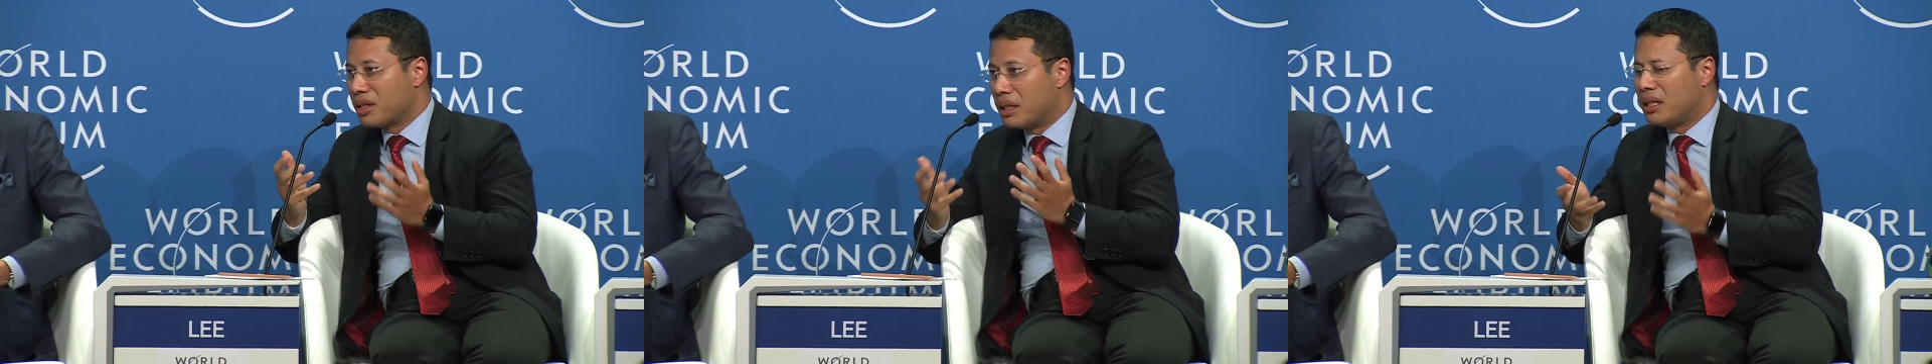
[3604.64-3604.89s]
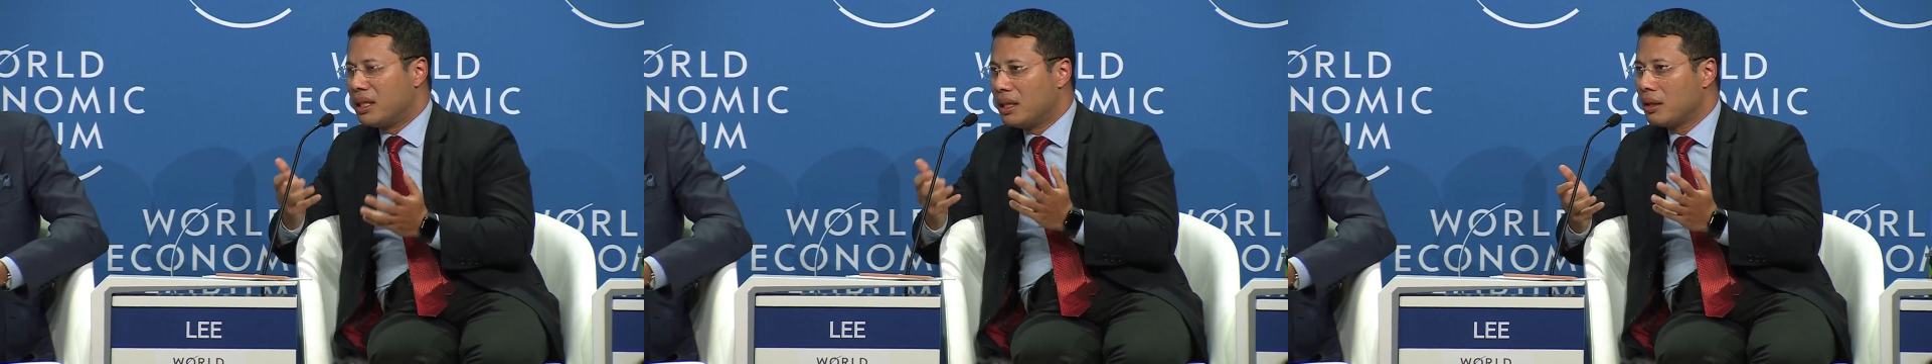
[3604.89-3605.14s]

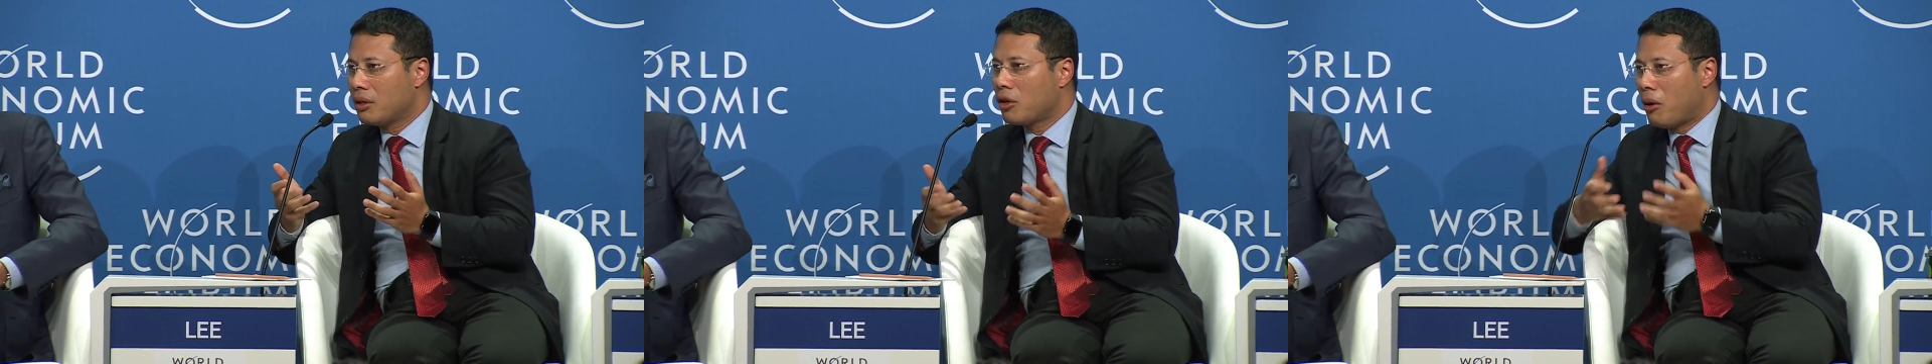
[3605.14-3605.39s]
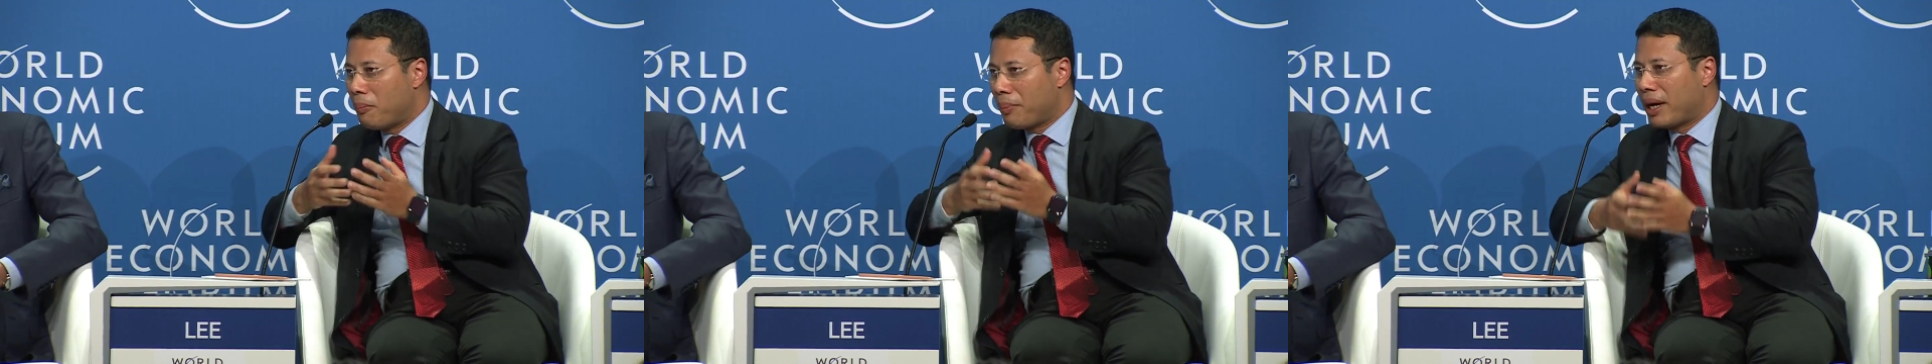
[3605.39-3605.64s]
city,
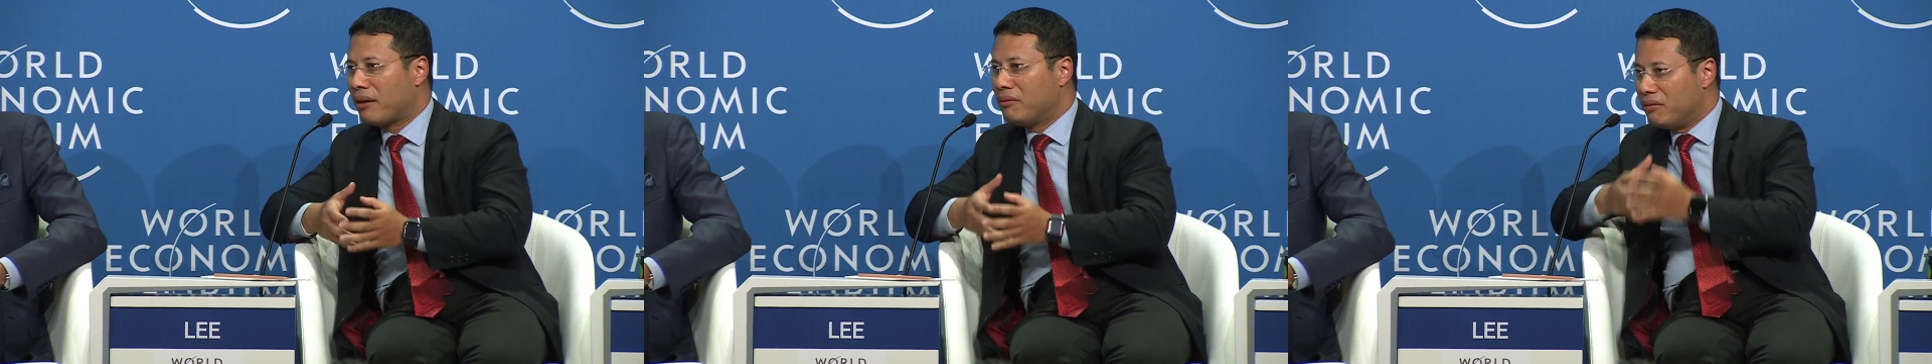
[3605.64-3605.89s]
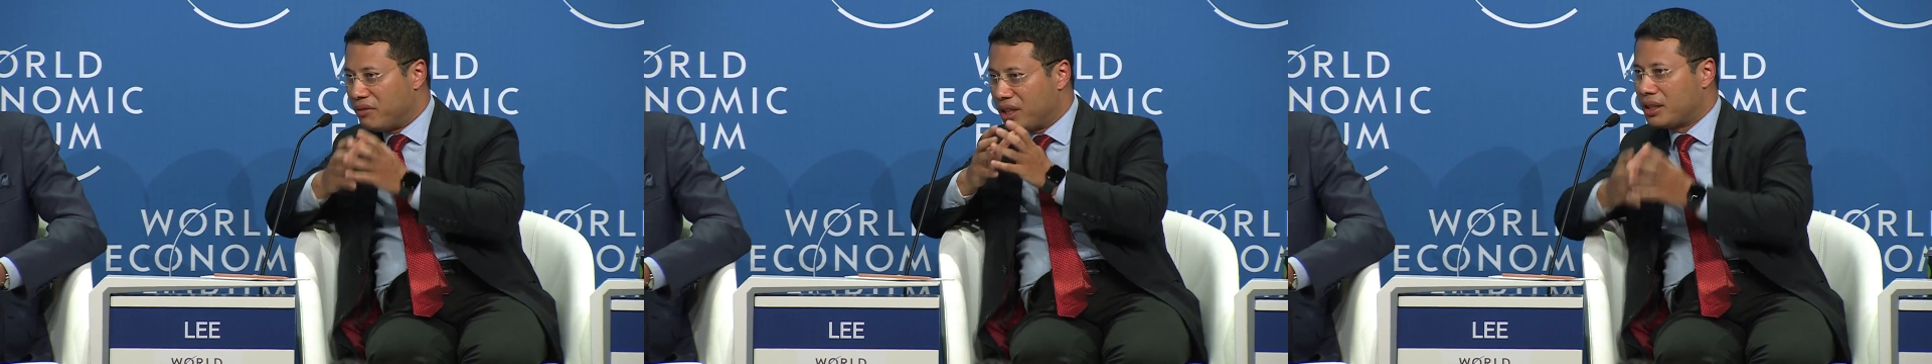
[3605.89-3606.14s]
compact,
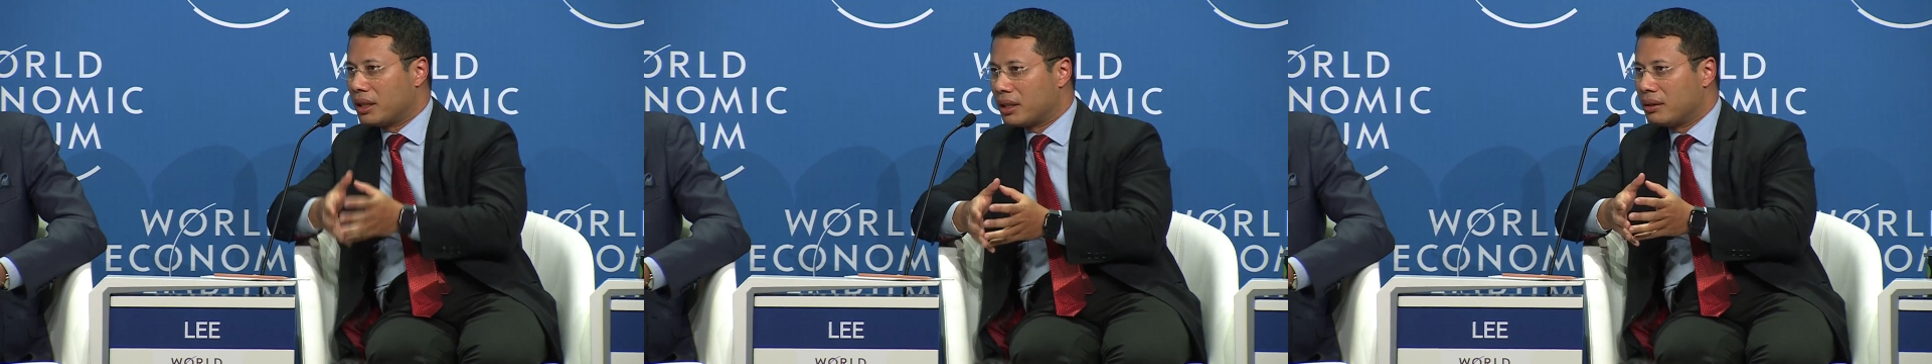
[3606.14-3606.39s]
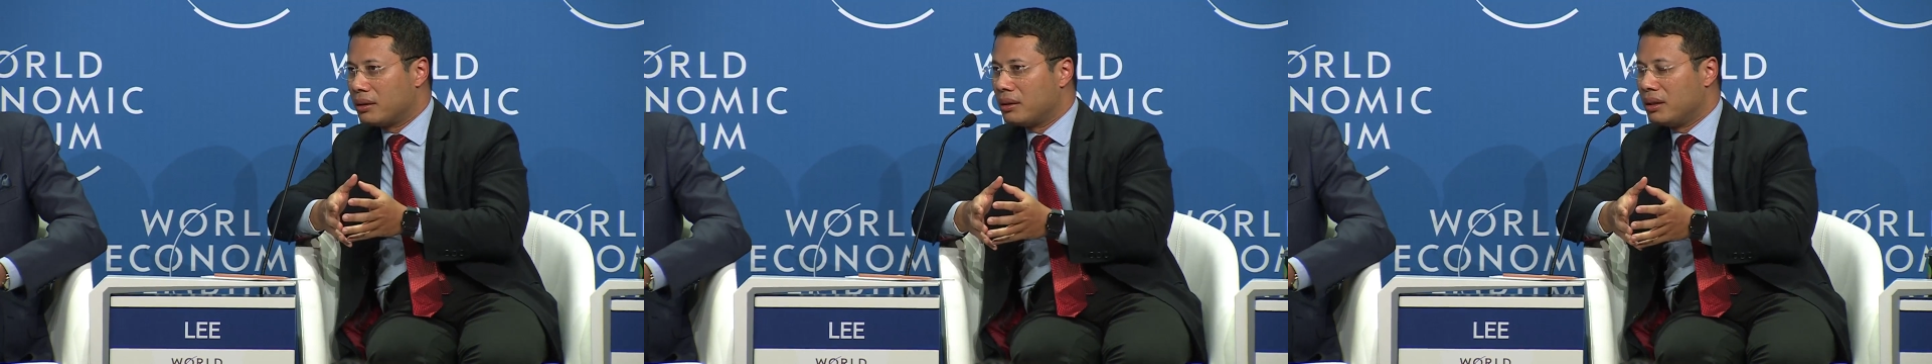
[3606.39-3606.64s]

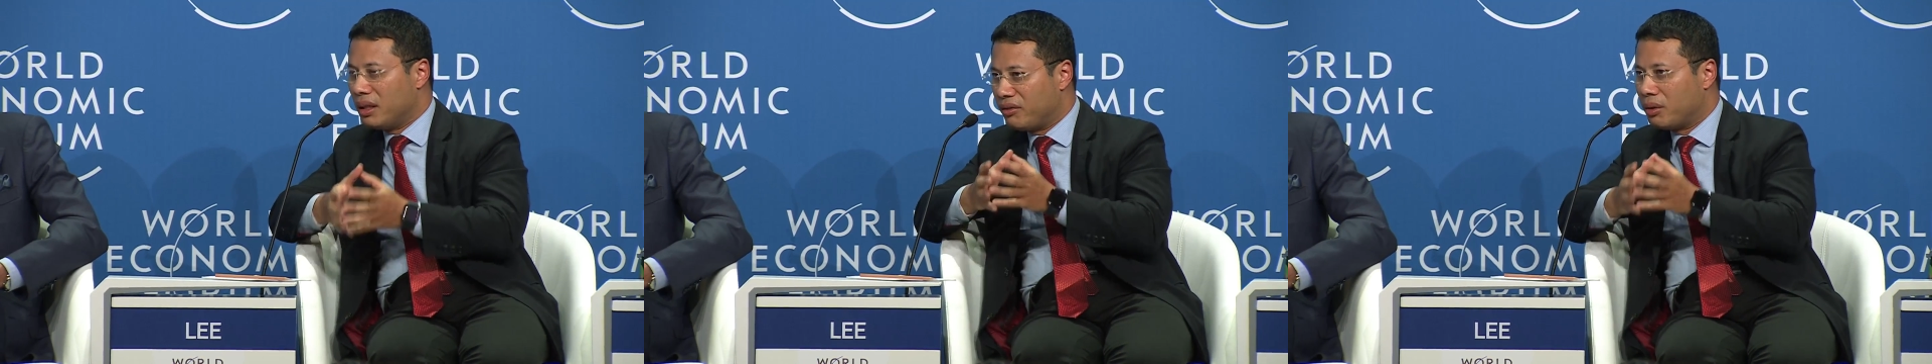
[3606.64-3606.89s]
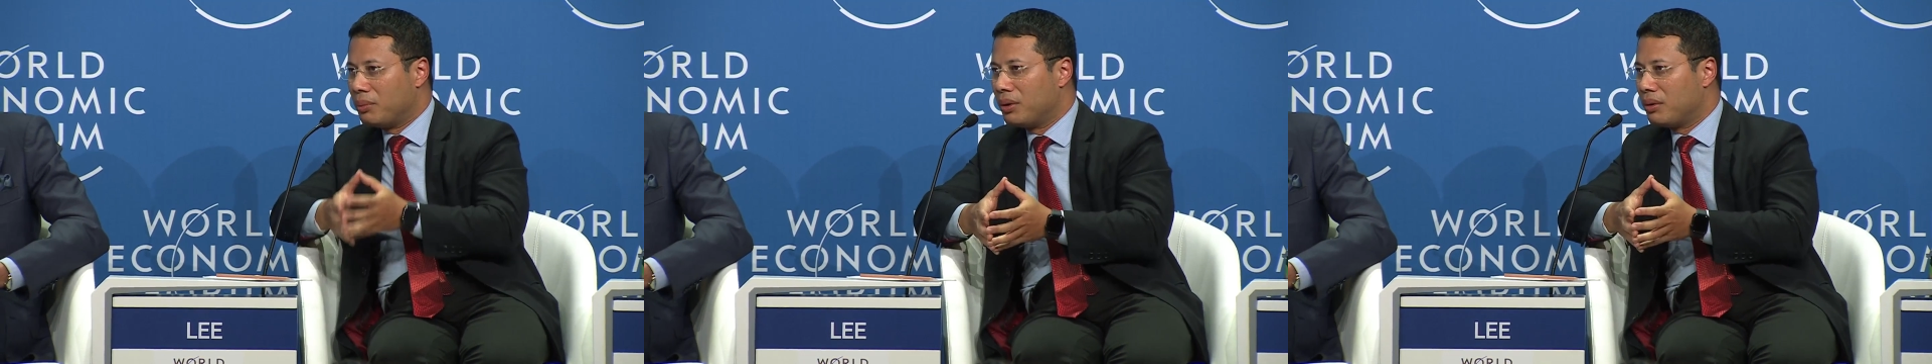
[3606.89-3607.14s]
vertical,
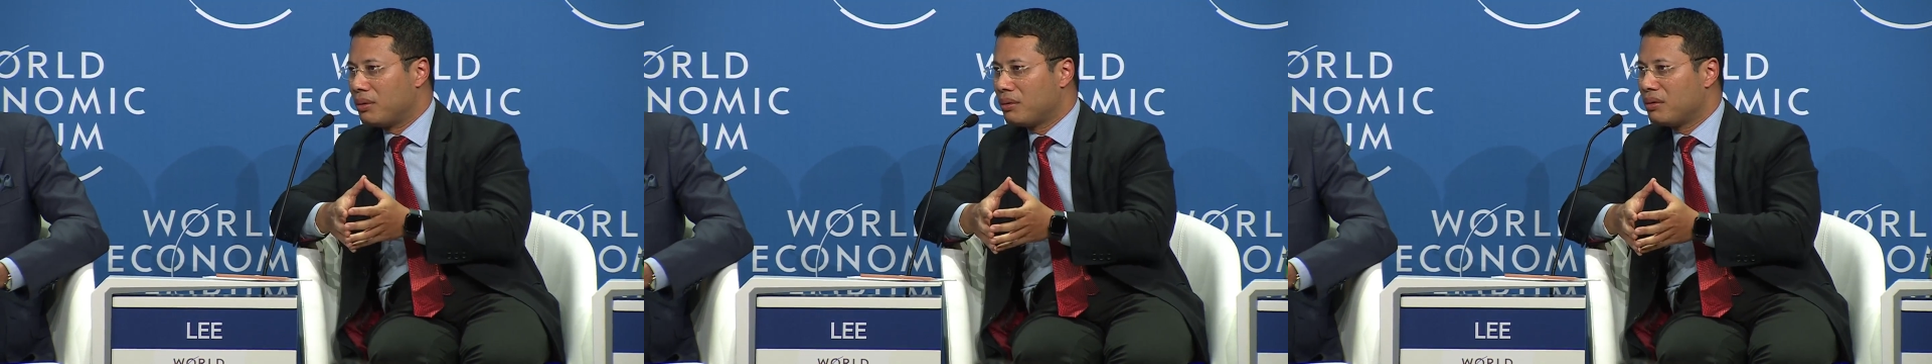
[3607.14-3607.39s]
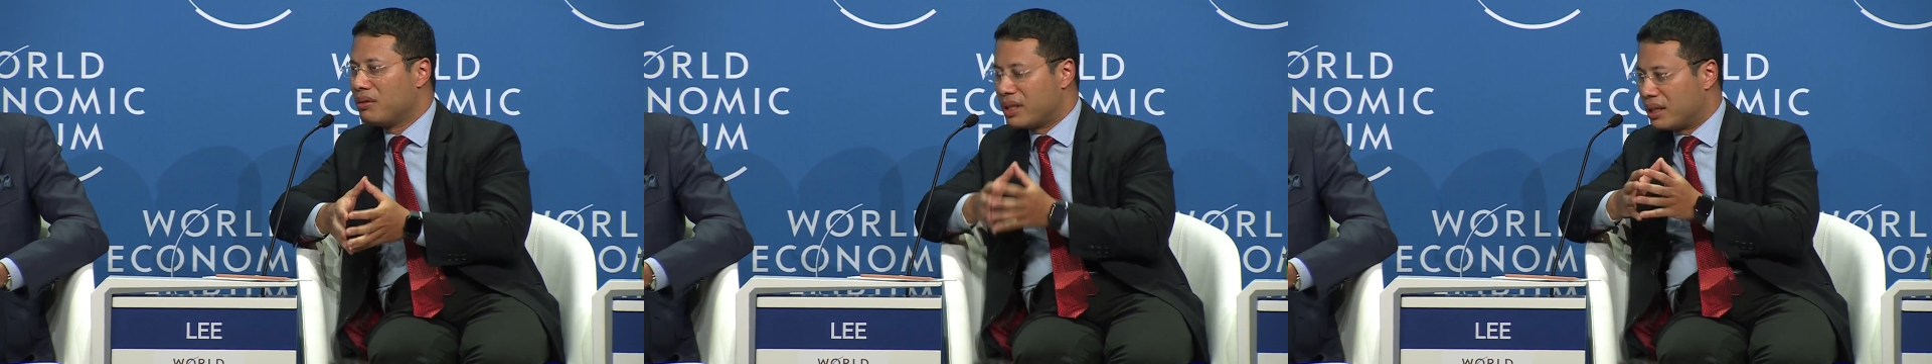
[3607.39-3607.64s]
livable,
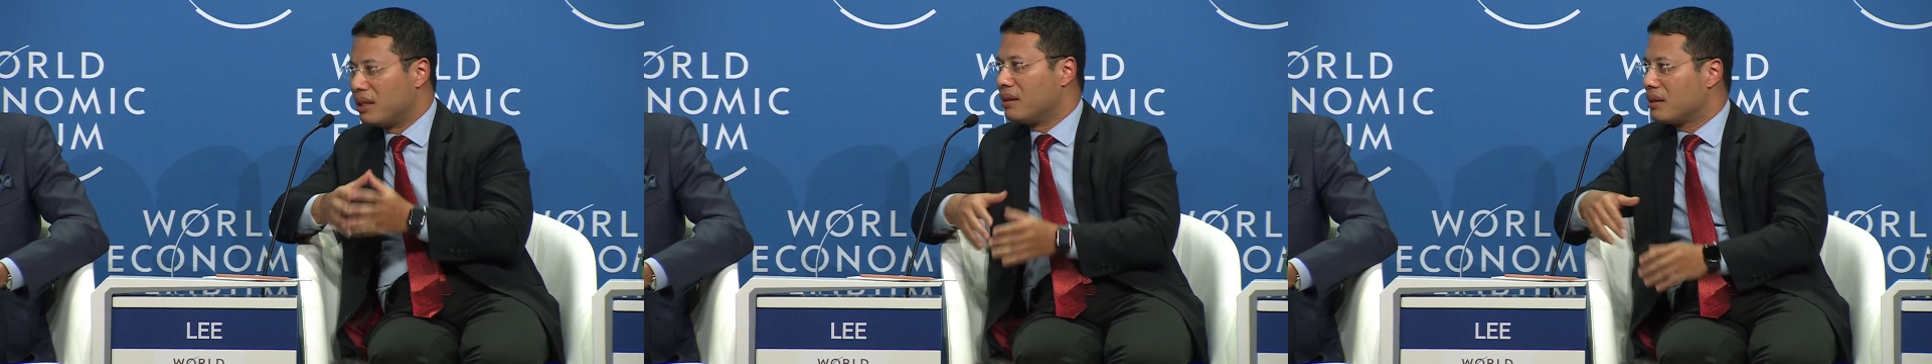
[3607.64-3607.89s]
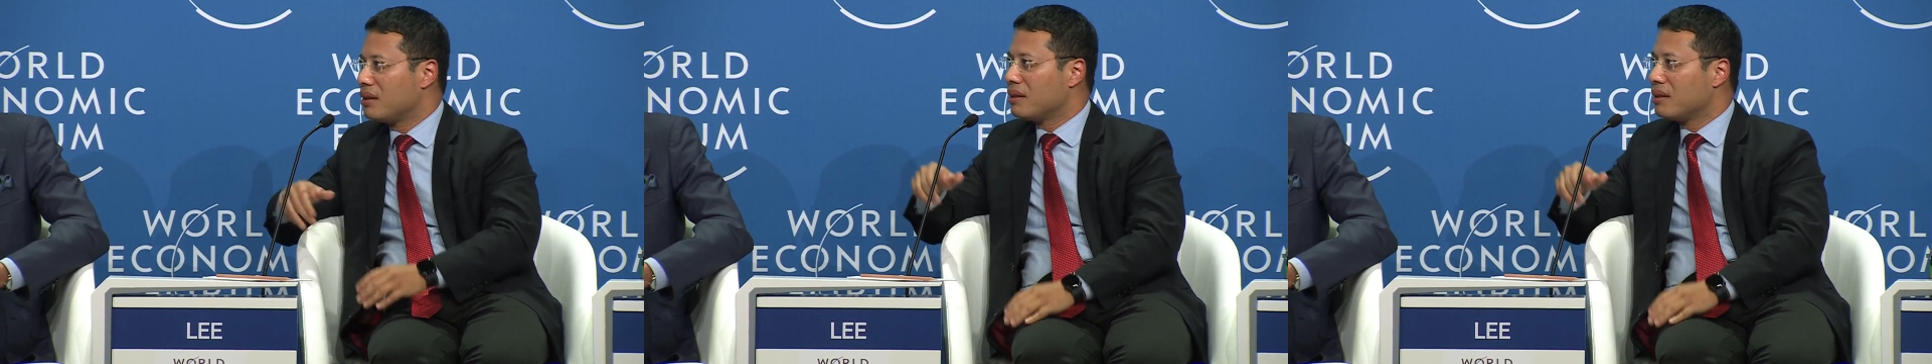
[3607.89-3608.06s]
resilient.